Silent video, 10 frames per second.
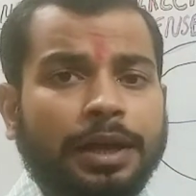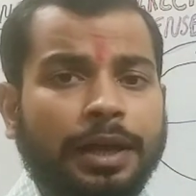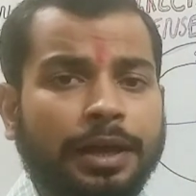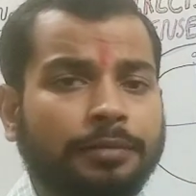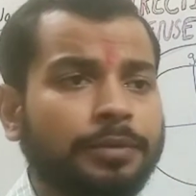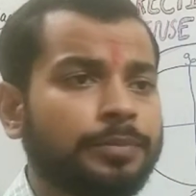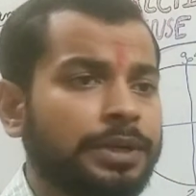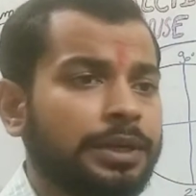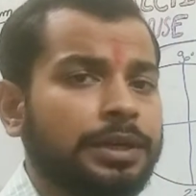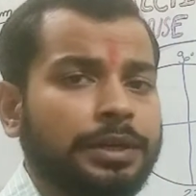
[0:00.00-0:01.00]
have a
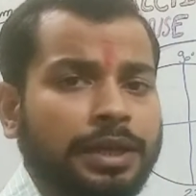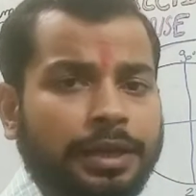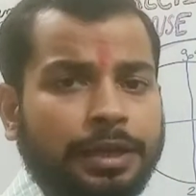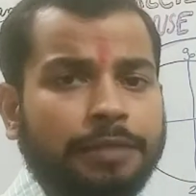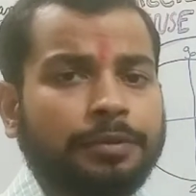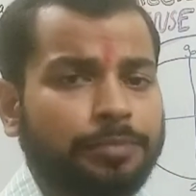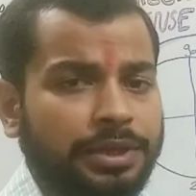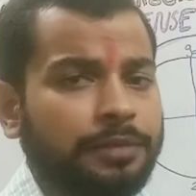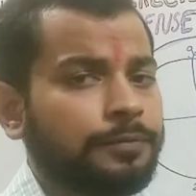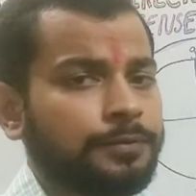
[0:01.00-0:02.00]
plan, and I have a
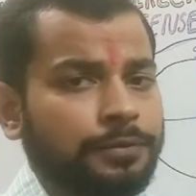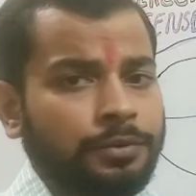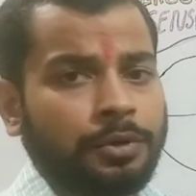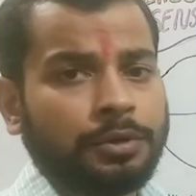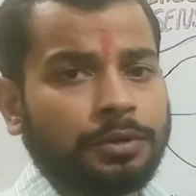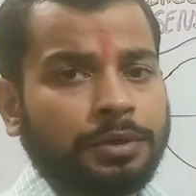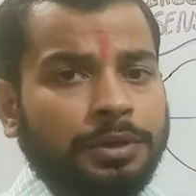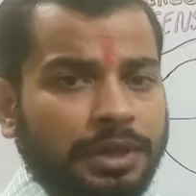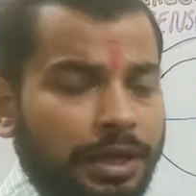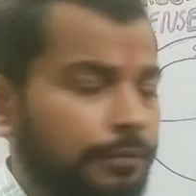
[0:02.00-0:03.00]
plan for
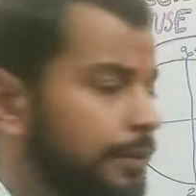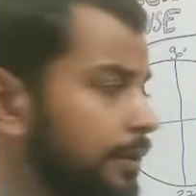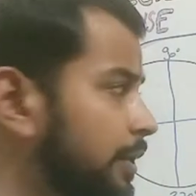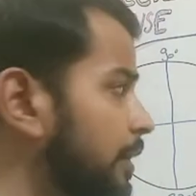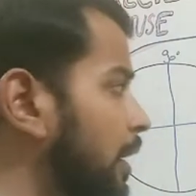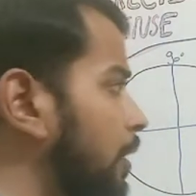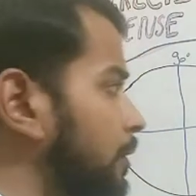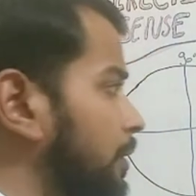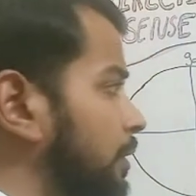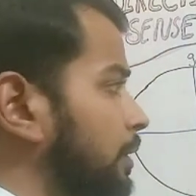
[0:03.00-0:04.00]
everything how
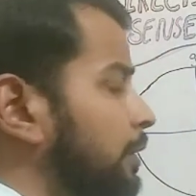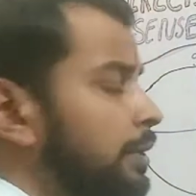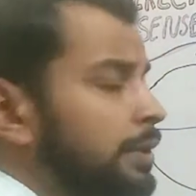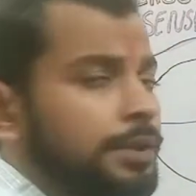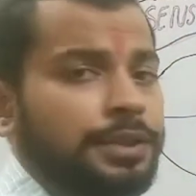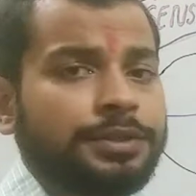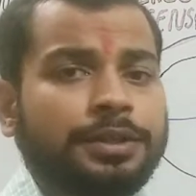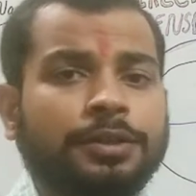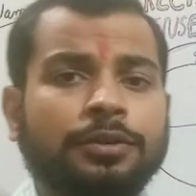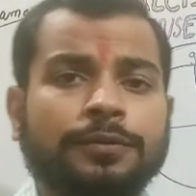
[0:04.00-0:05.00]
the
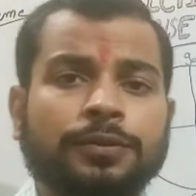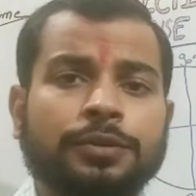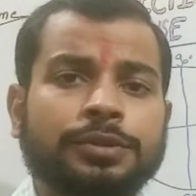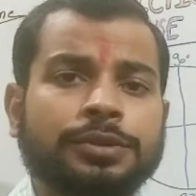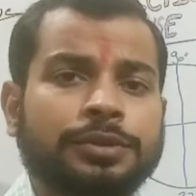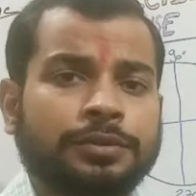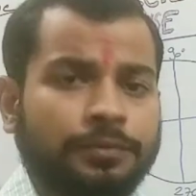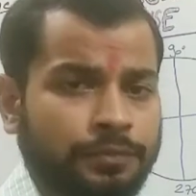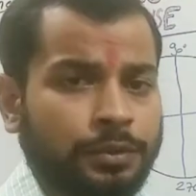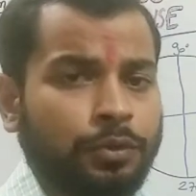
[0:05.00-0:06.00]
study of yours
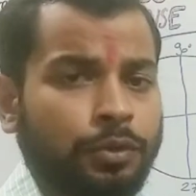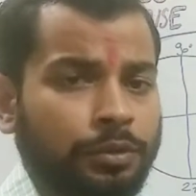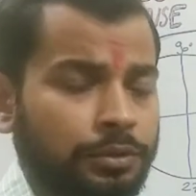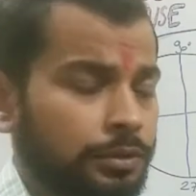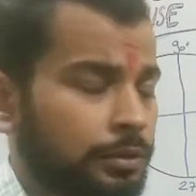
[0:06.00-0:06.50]
will go on.